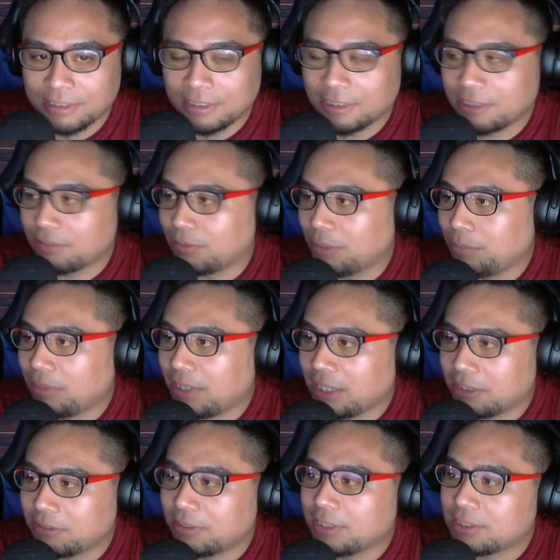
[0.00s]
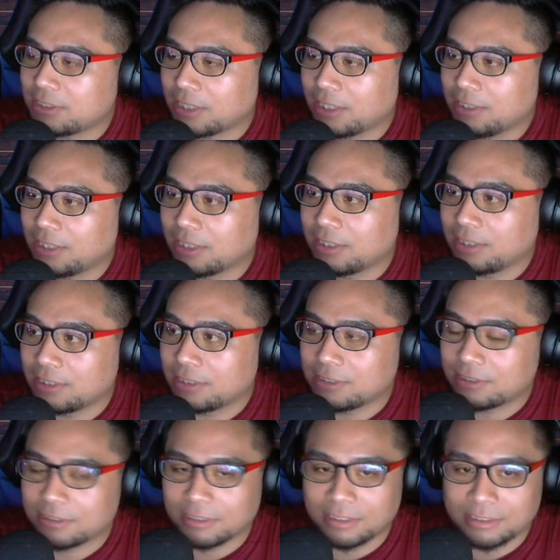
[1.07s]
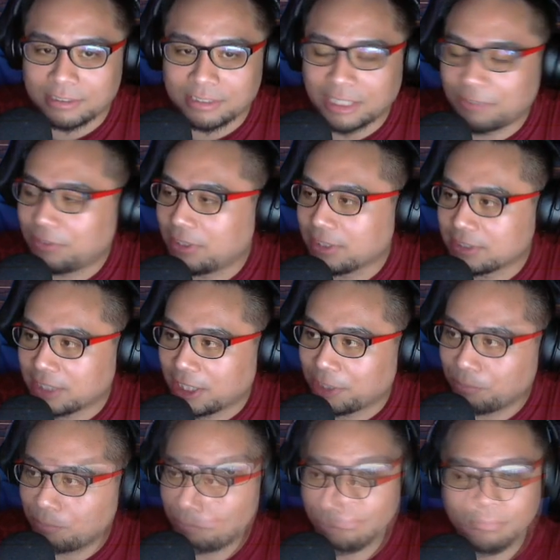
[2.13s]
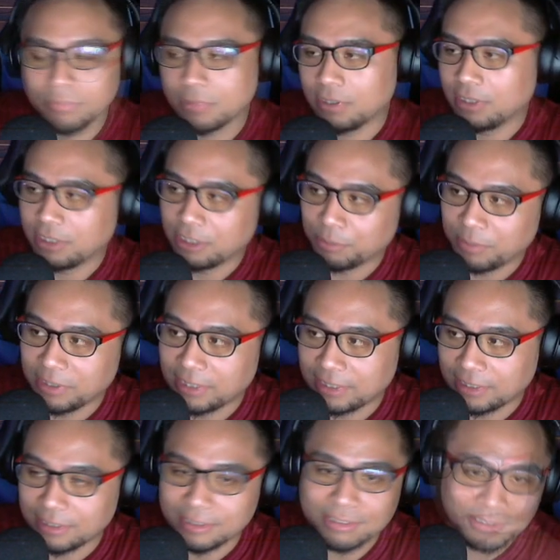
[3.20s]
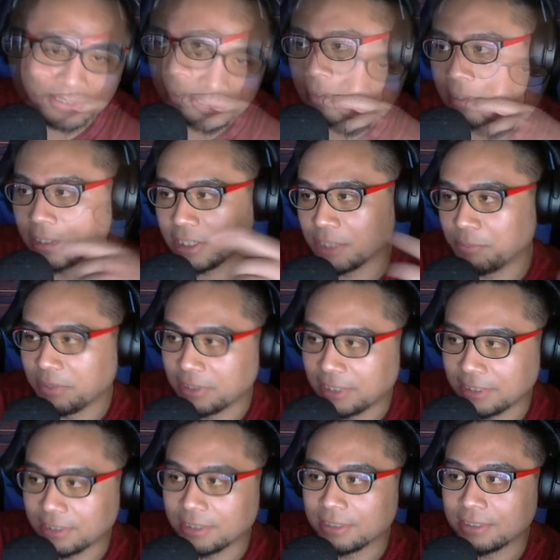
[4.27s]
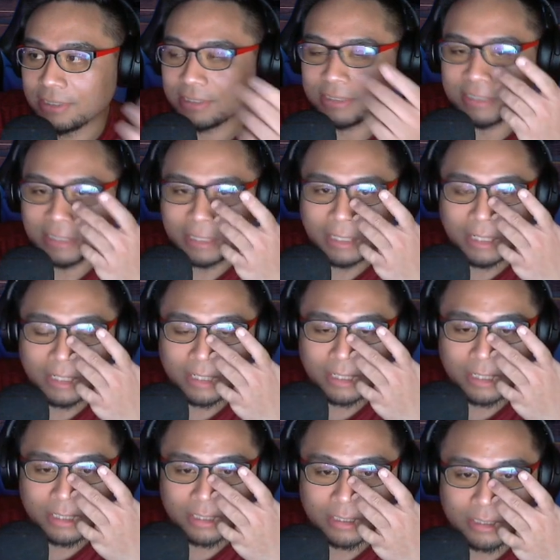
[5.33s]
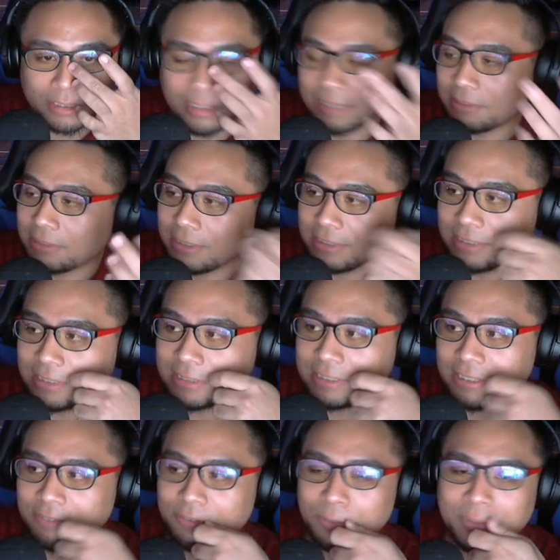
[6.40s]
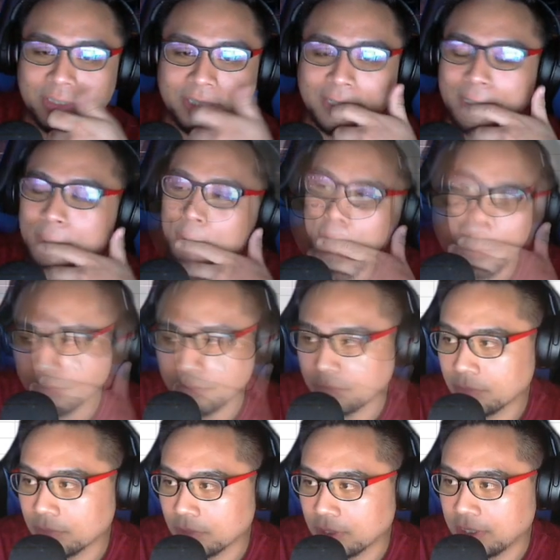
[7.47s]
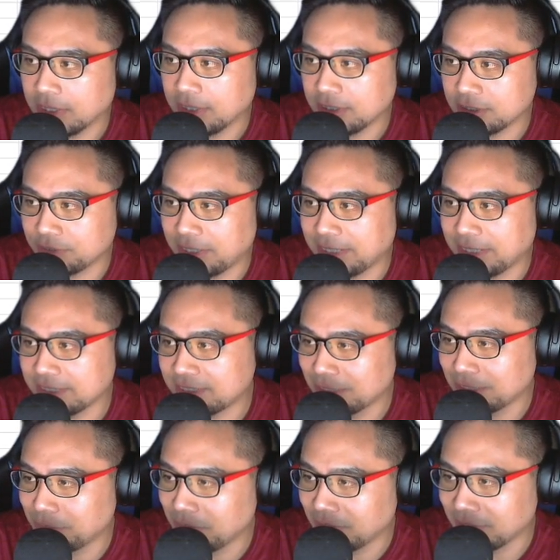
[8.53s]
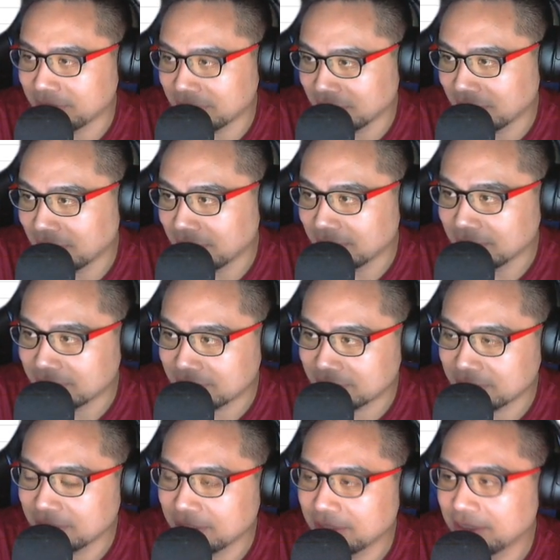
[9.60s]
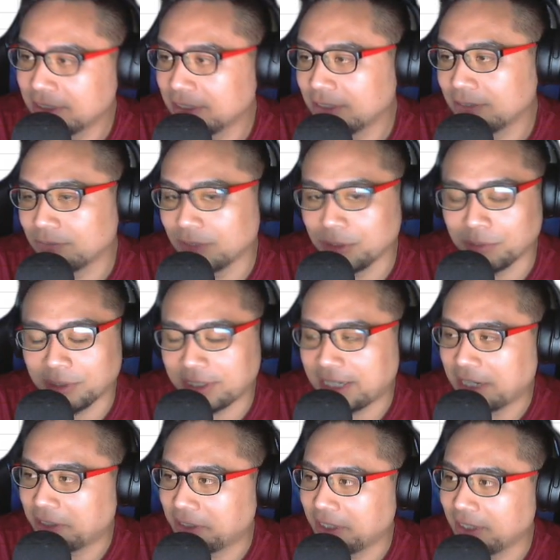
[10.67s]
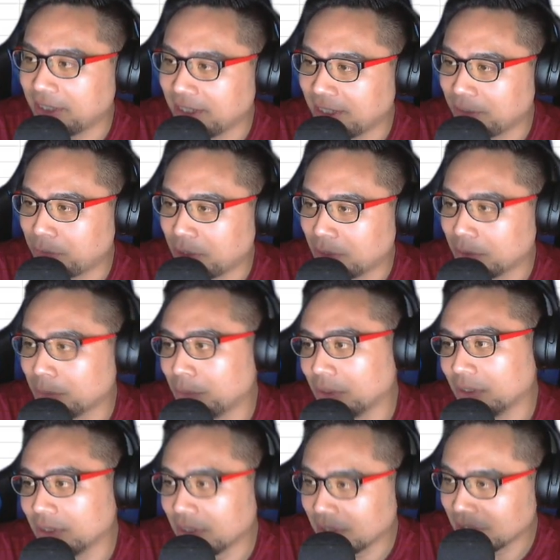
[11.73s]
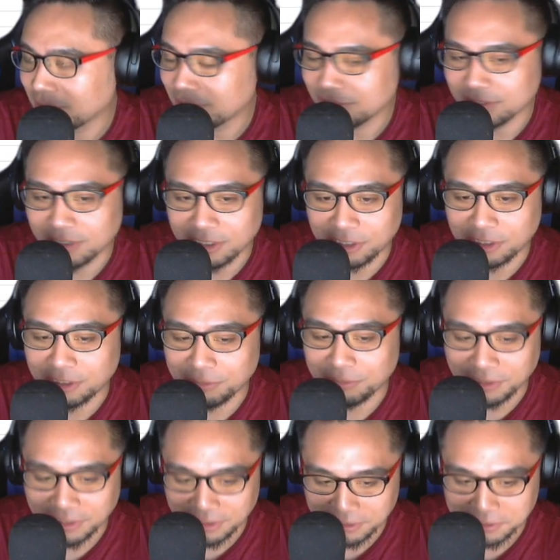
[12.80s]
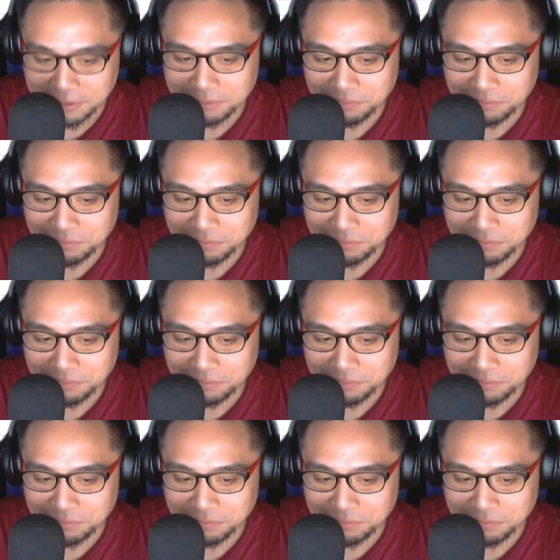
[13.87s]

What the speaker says: Remember how I said that this is never the same? It could be like this. It could be like this. Now, doesn't this look familiar? It looks very similar to this when we're calculating probability on our upgrades.